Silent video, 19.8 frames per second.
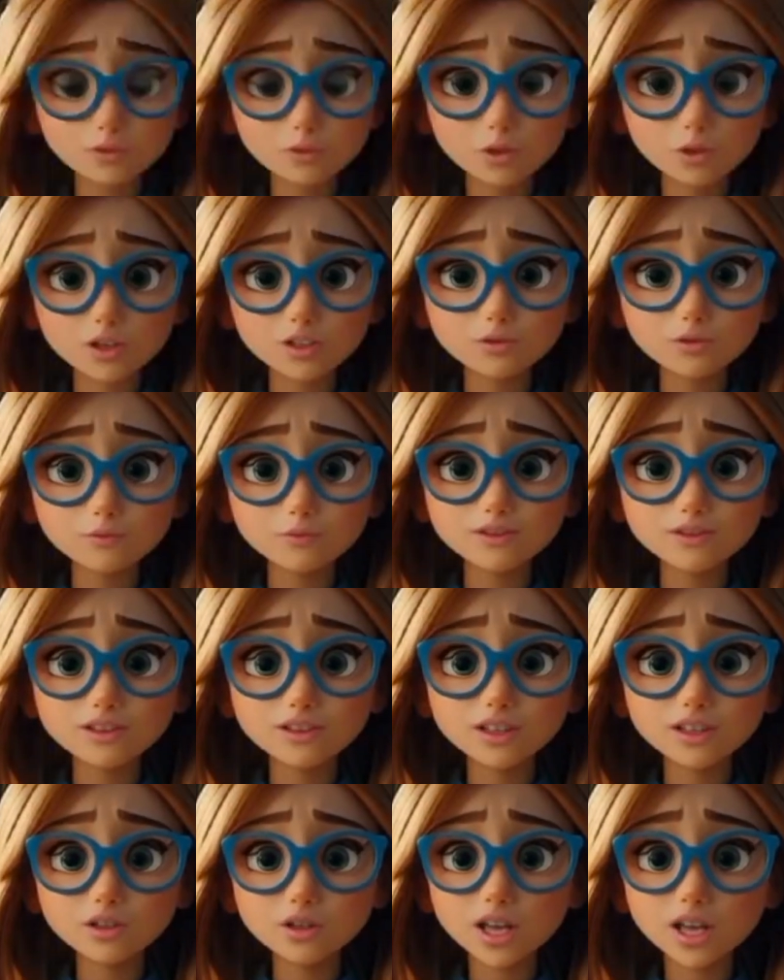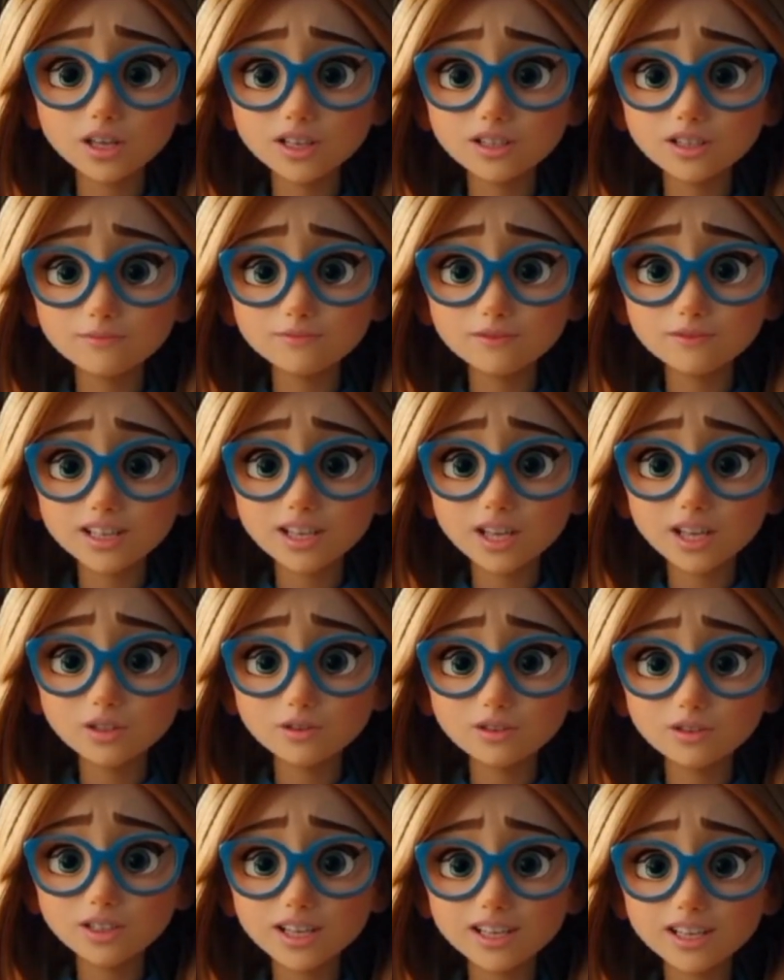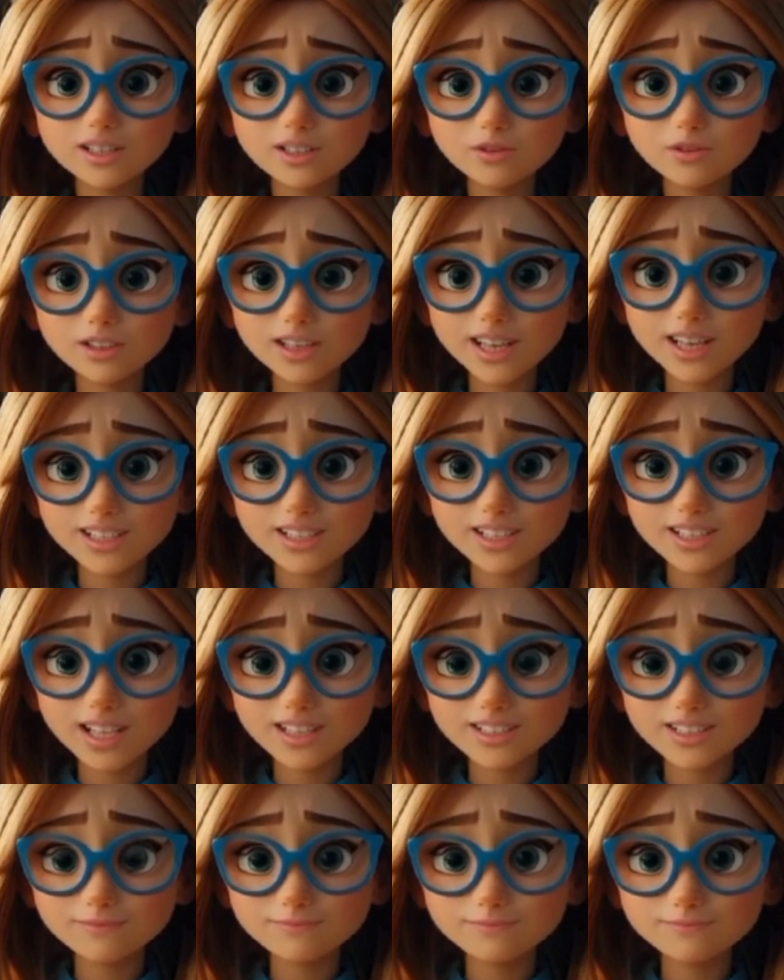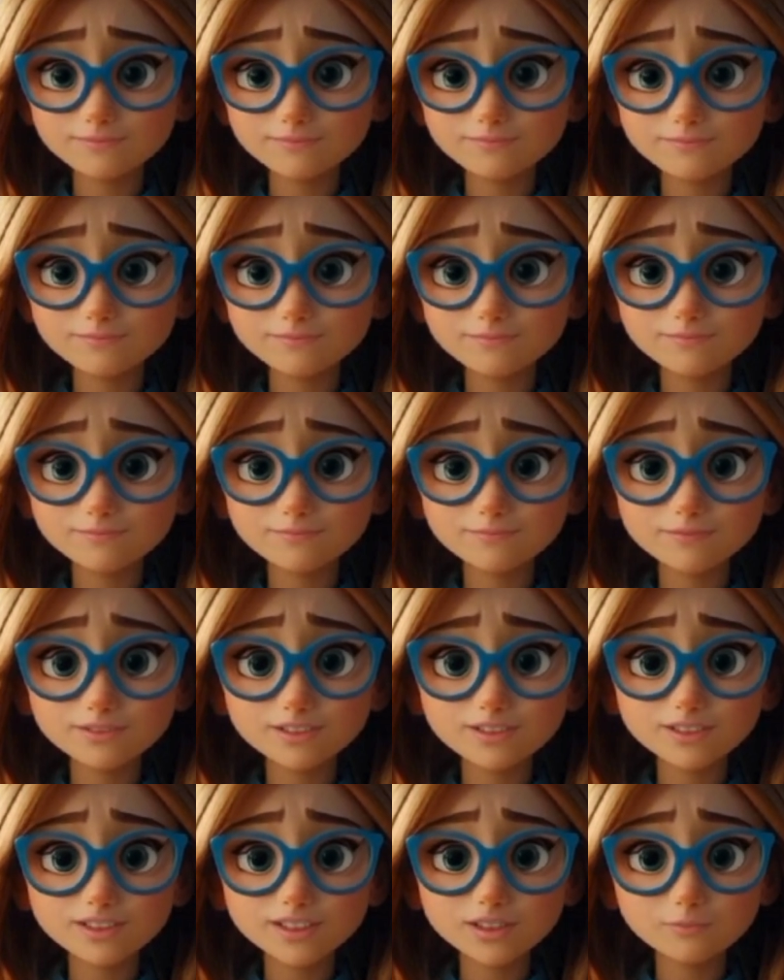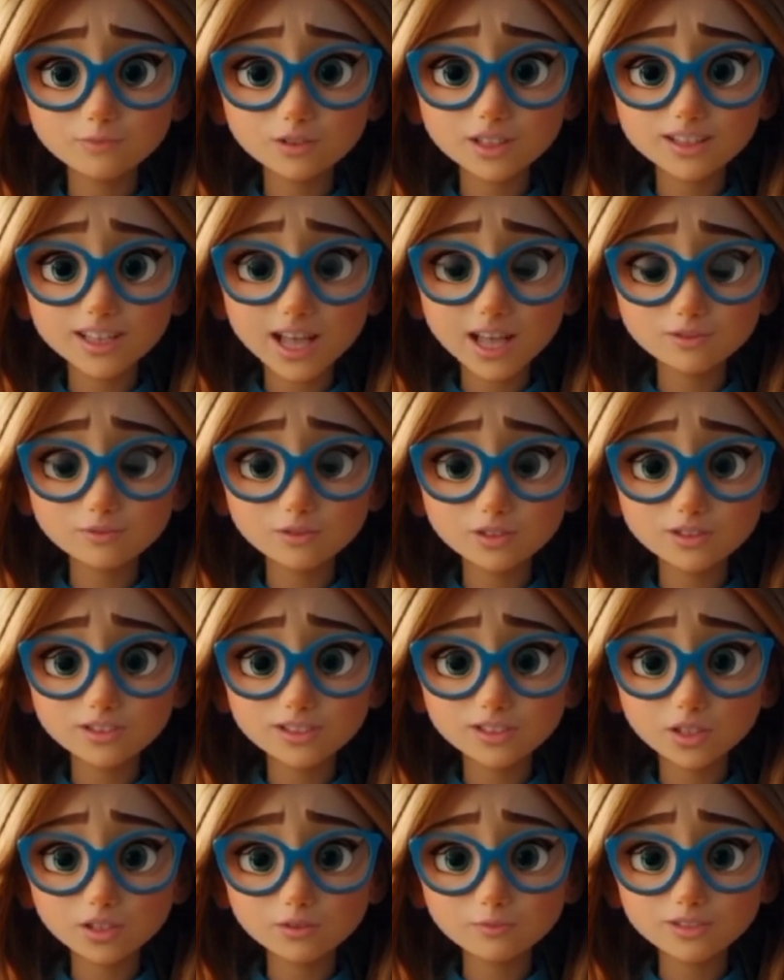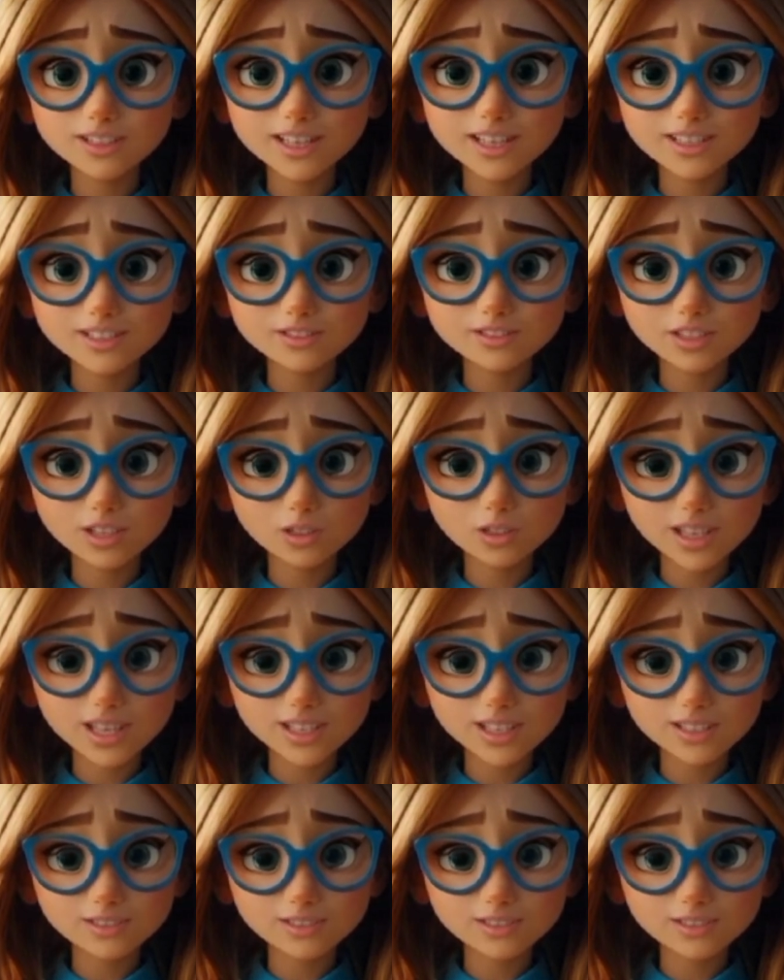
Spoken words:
the money that I had left, and he looked at me angrily, saying, "What is this?" "Where